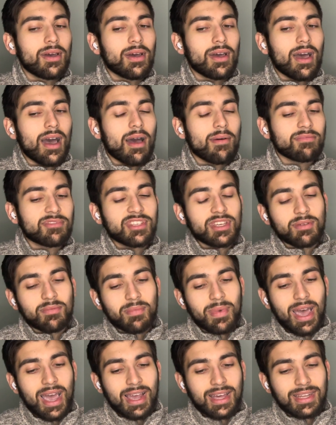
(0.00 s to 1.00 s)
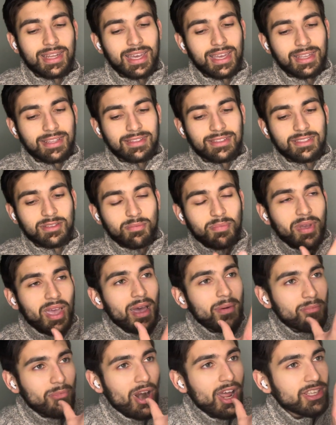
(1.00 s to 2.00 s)
I'm sitting back like,
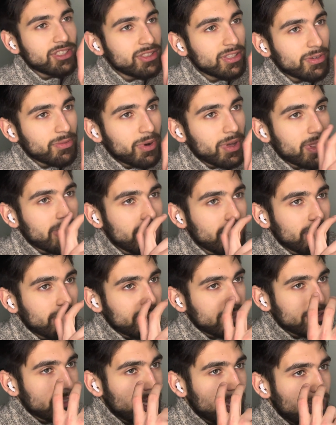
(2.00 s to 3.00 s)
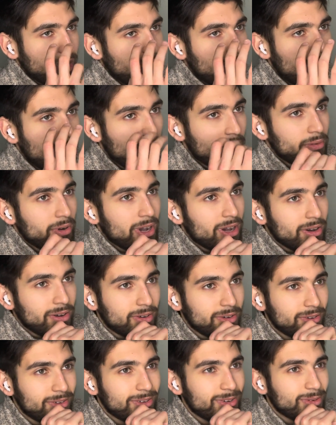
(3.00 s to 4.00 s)
I'm wrestling with it. It was like, oh,
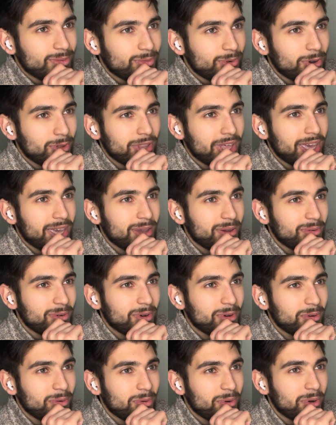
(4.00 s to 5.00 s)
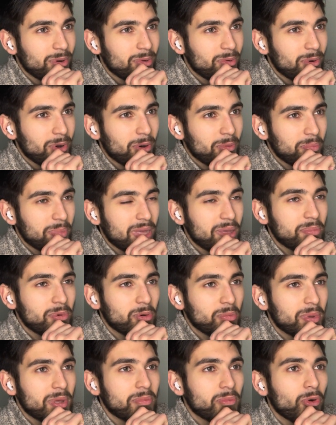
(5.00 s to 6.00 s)
well, will
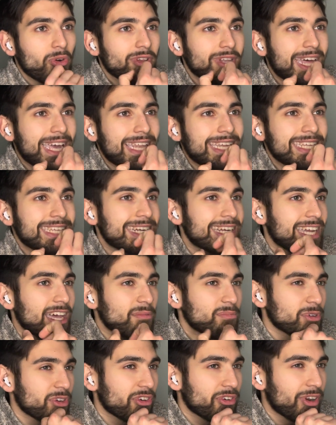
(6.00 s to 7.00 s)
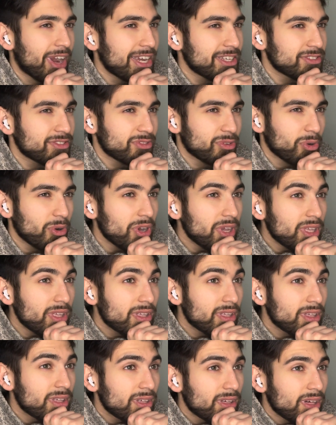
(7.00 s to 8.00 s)
people be more likely to come to Christ through it?
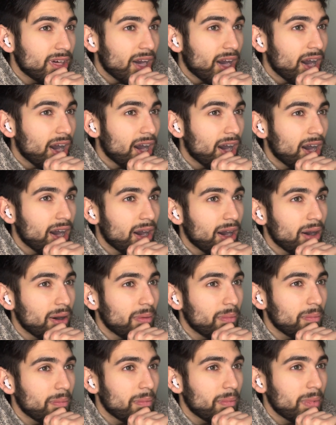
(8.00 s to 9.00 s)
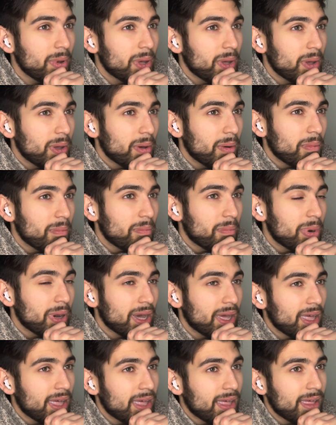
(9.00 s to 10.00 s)

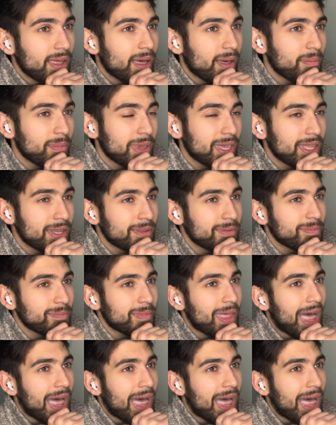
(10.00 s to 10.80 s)
But I mean,